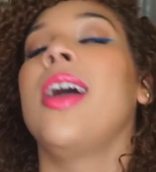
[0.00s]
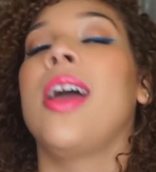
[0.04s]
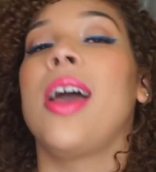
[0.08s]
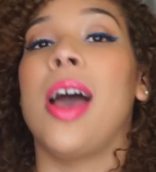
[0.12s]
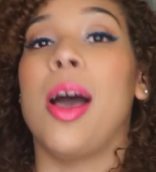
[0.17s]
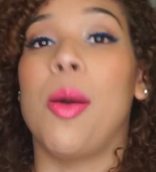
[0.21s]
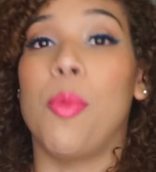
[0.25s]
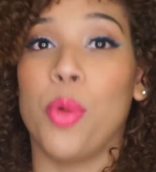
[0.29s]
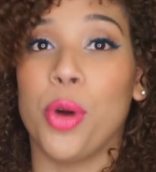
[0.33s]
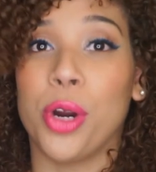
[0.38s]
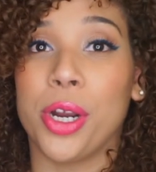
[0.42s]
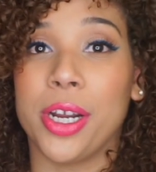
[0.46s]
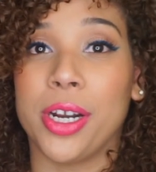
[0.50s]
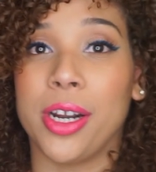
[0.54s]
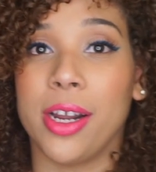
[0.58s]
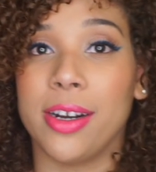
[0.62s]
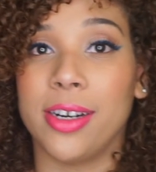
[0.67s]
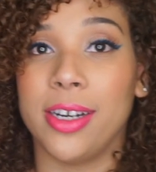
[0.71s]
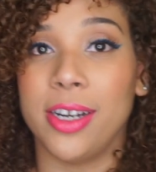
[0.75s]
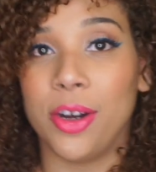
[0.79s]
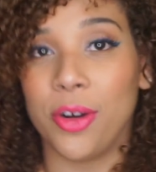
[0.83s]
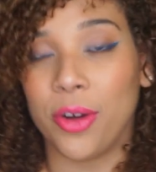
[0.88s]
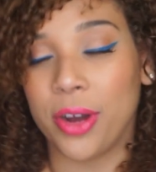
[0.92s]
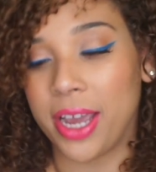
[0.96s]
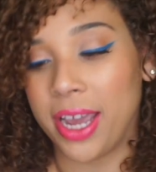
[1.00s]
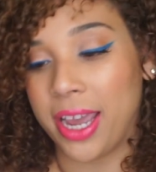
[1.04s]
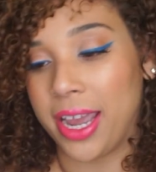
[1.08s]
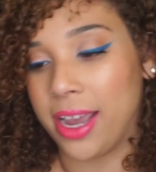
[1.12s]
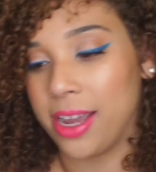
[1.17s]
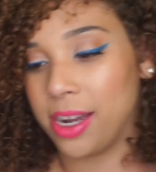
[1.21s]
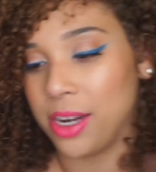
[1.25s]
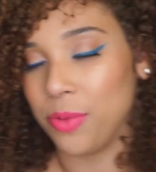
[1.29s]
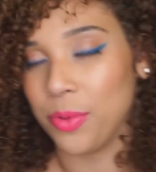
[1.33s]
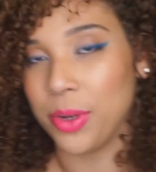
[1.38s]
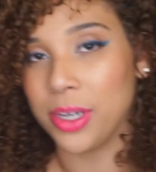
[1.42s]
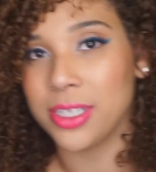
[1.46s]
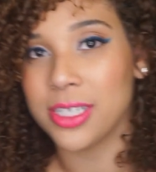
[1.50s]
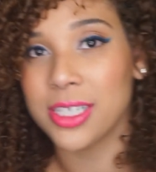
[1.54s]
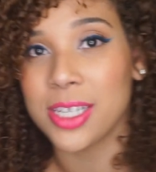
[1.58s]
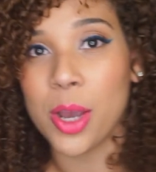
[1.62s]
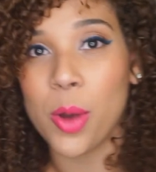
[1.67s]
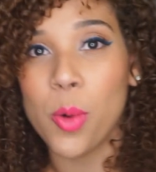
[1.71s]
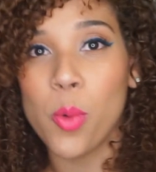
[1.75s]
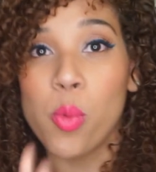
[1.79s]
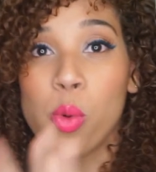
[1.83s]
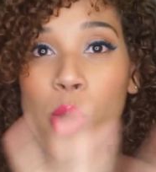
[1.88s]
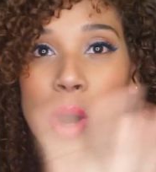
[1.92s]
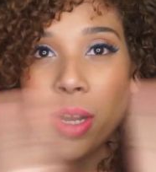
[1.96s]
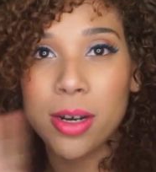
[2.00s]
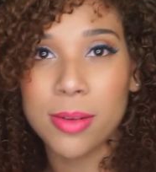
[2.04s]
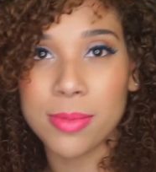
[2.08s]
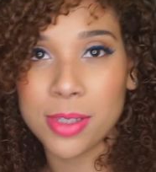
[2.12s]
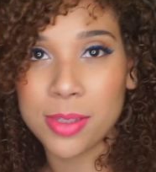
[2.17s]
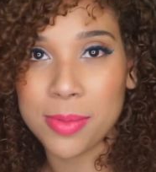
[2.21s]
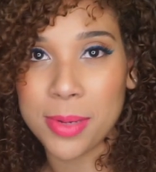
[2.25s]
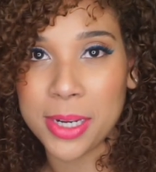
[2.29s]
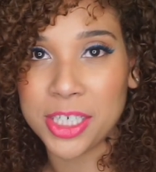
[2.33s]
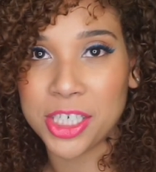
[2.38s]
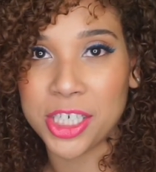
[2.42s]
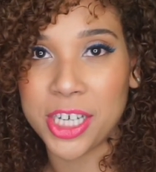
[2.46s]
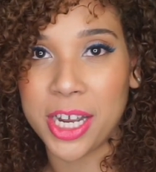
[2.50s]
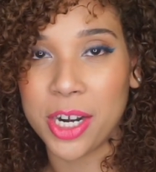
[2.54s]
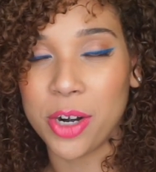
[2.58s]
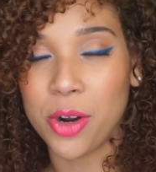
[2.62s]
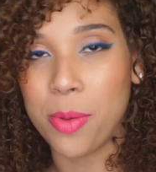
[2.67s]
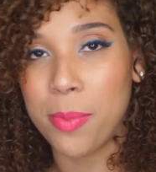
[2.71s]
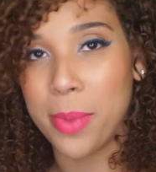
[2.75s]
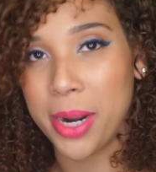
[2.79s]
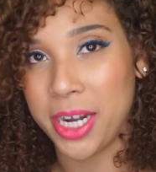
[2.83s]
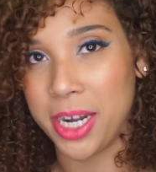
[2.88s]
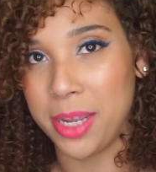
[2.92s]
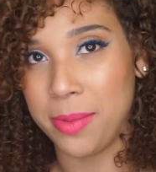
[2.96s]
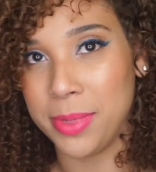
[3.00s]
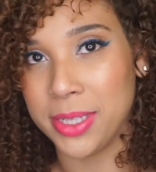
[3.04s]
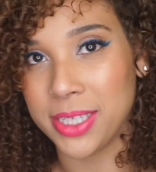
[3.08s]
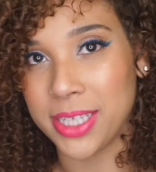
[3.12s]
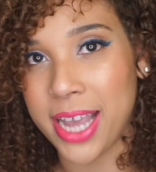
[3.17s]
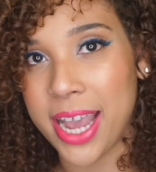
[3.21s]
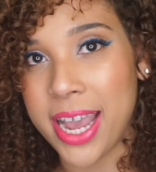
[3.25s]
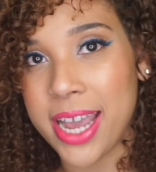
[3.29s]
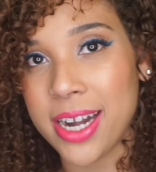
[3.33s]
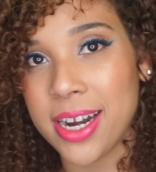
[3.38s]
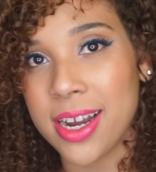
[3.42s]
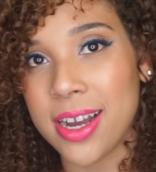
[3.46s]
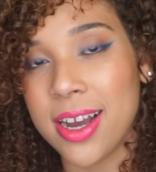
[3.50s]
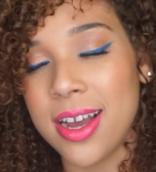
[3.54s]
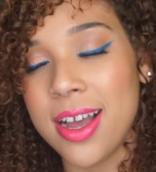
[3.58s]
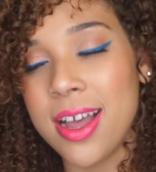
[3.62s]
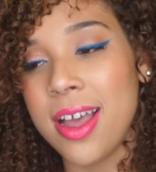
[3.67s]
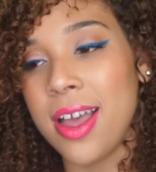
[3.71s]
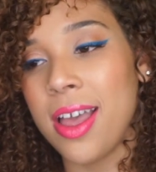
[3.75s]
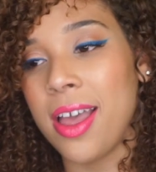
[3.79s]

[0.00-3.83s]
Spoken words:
I'm working on it. Okay, anyways, welcome to my channel. My name is Ada.